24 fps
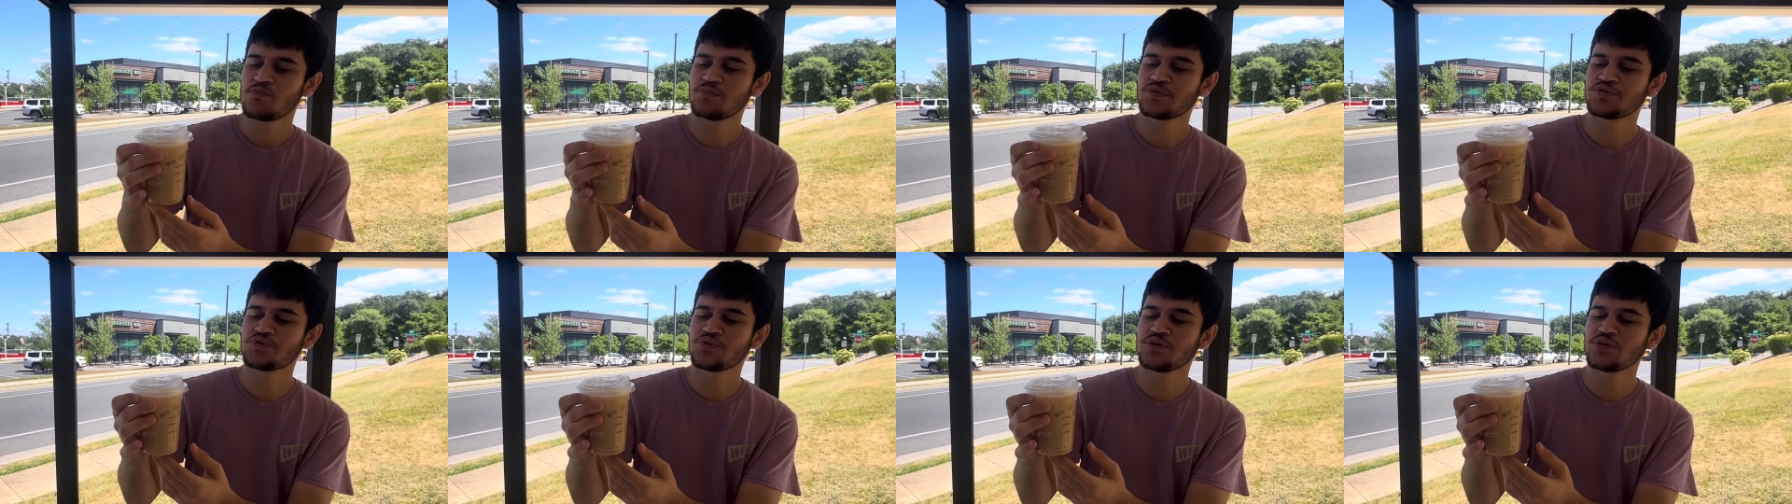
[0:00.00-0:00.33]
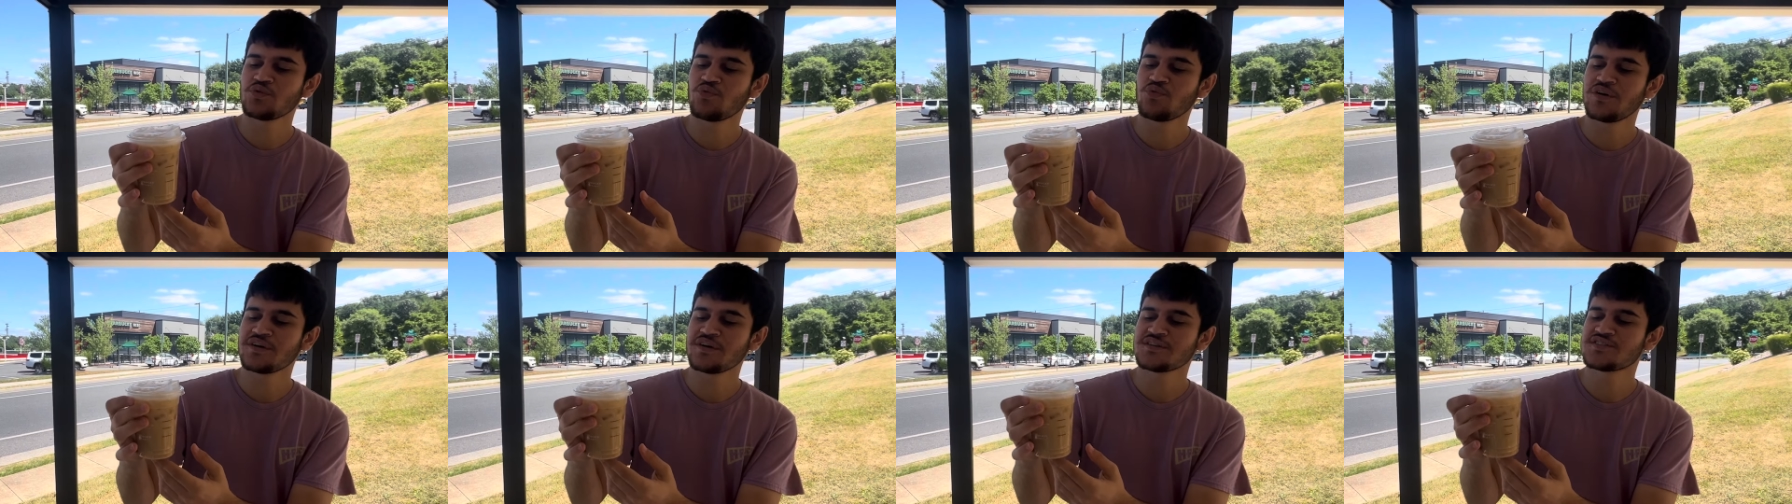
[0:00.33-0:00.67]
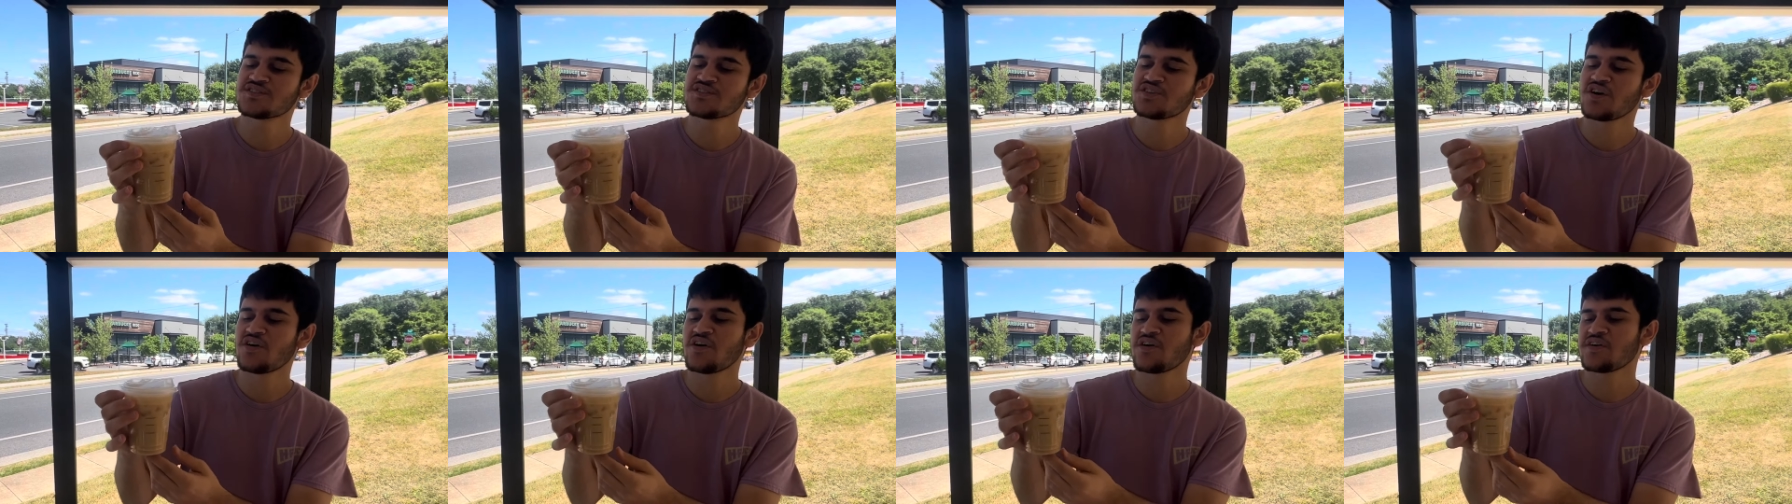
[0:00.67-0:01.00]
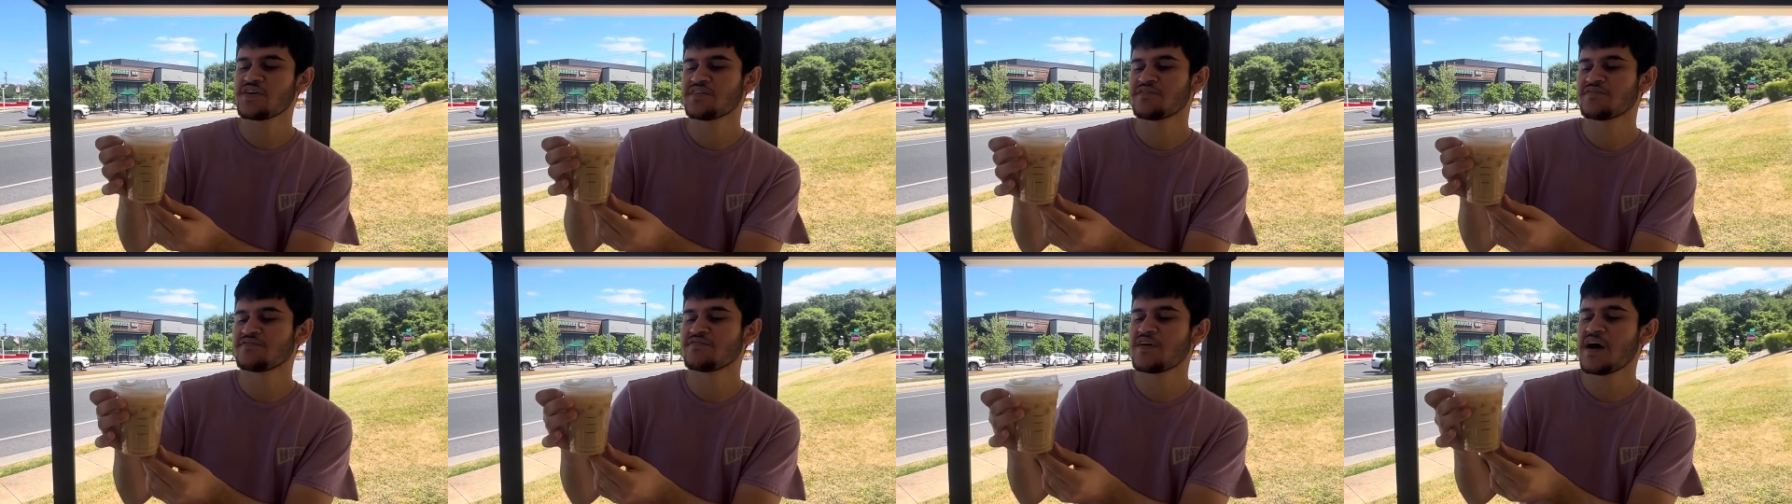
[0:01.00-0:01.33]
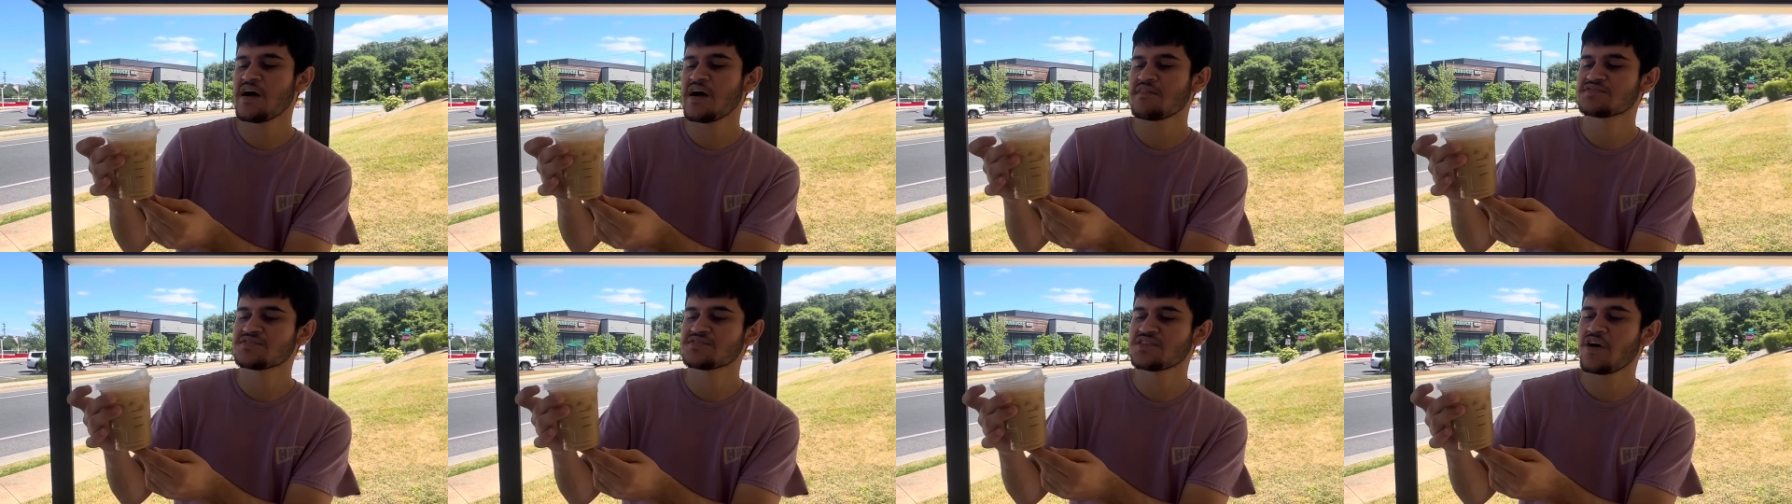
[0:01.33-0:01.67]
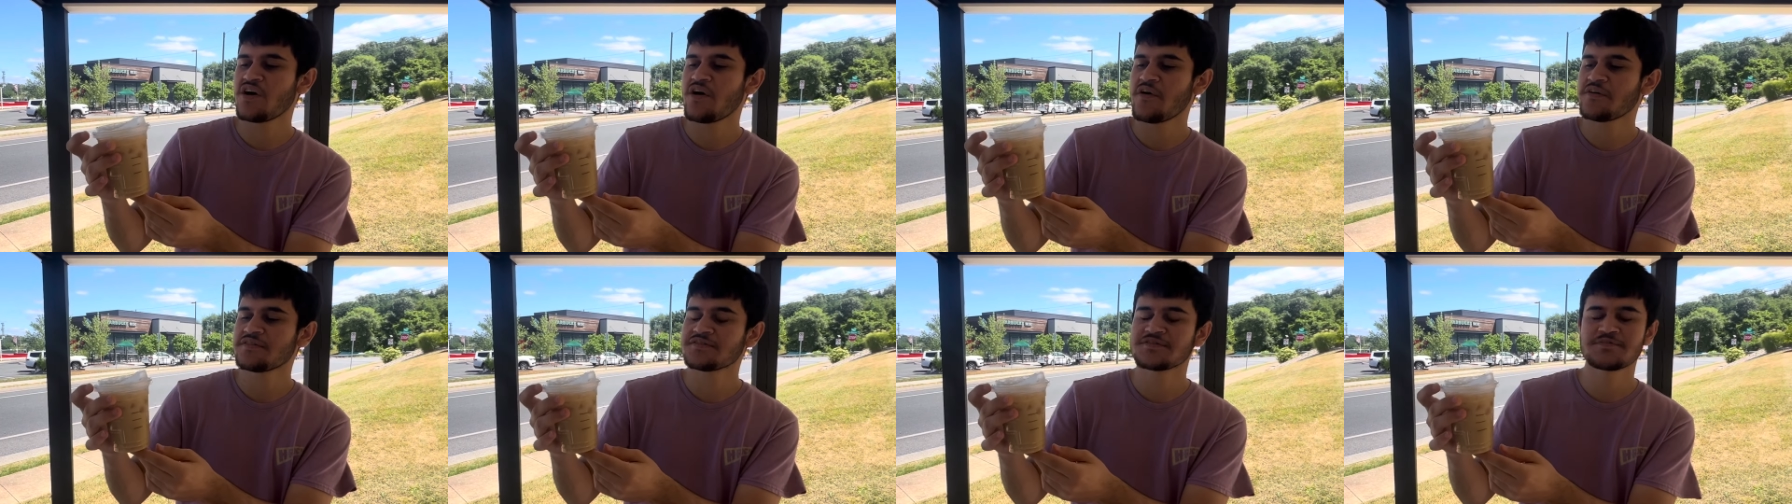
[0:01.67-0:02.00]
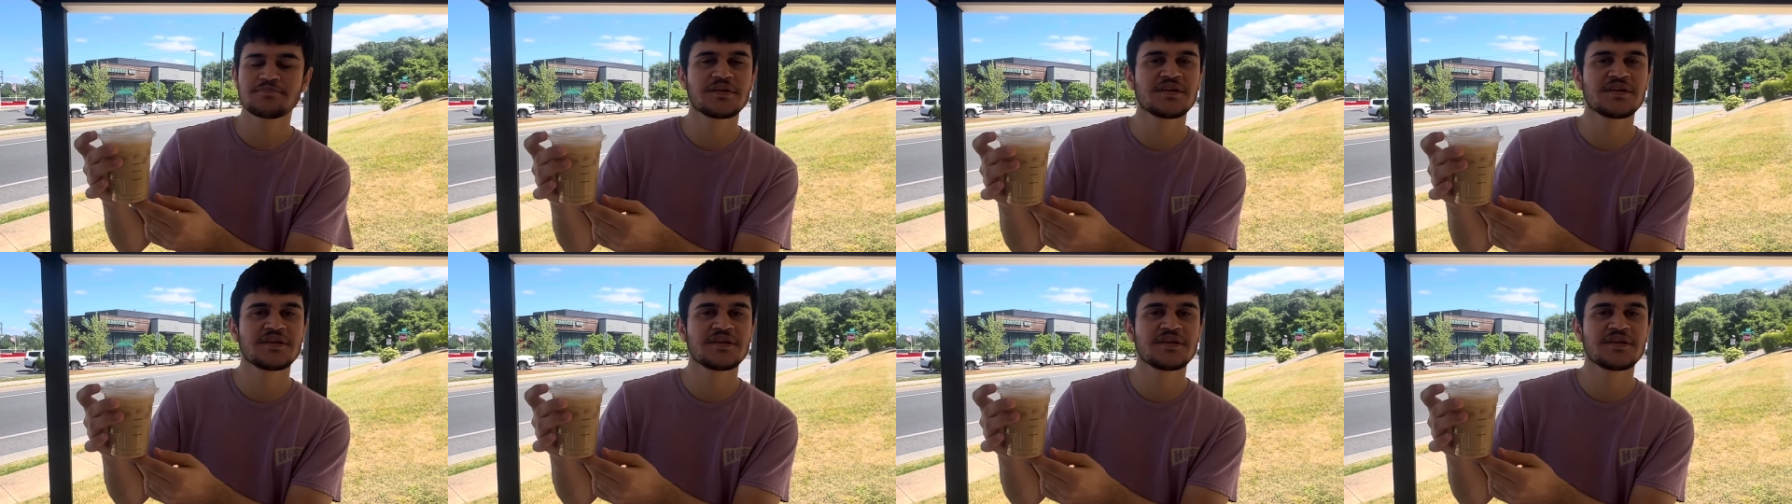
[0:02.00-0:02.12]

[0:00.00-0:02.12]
between one star and five stars,